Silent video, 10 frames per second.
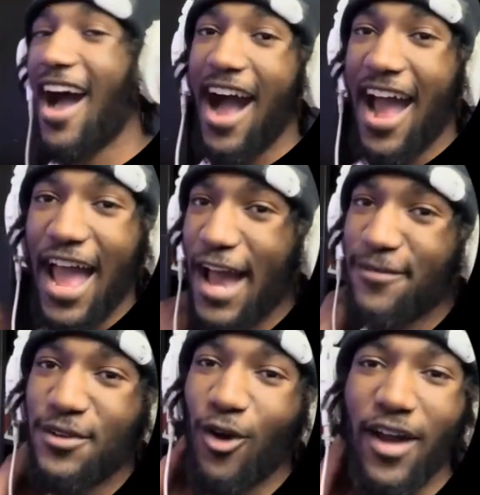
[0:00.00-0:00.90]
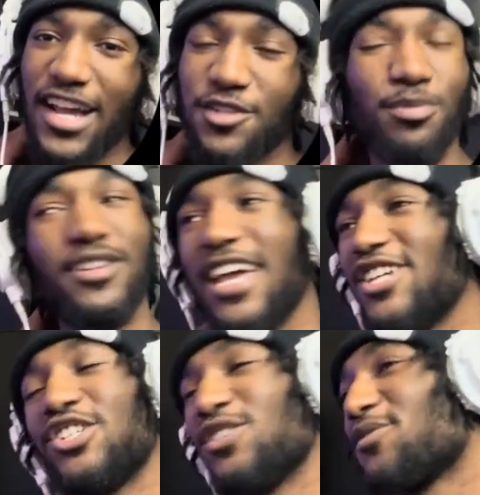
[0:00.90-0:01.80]
I have no
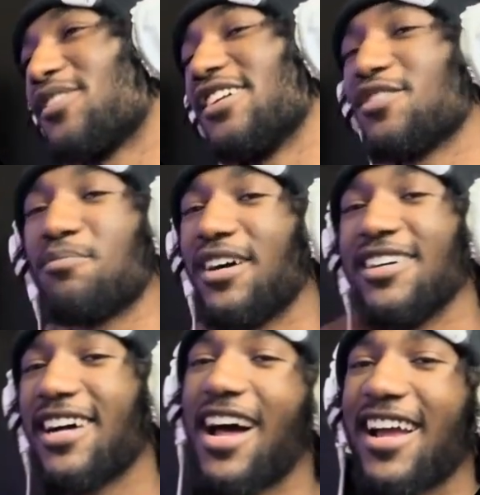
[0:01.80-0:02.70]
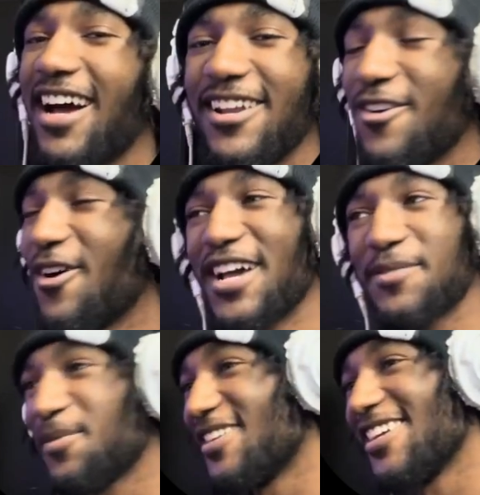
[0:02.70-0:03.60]
explanations for this, bro. I got no
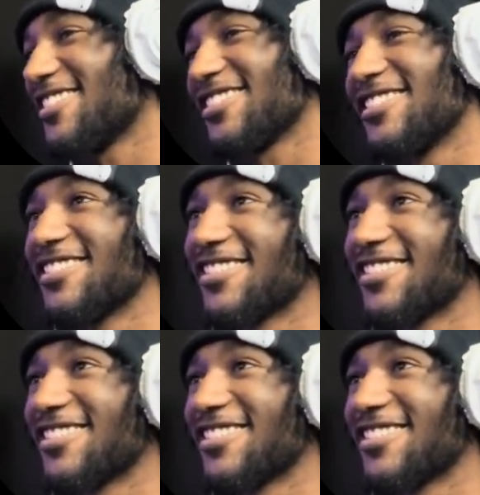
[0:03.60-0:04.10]
explanations.